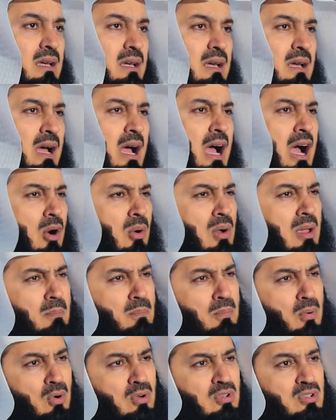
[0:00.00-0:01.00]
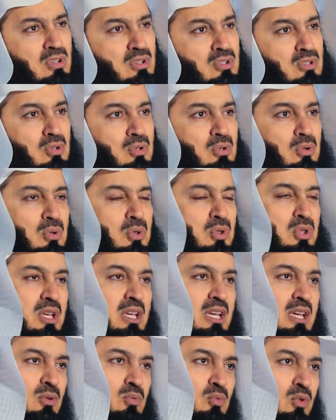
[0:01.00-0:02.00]
how important do you
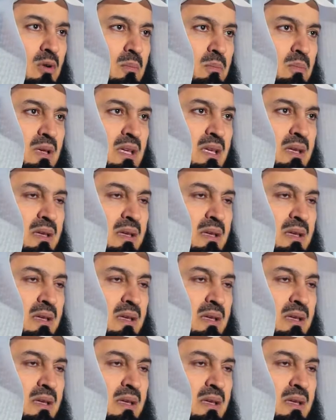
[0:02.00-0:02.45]
think it would be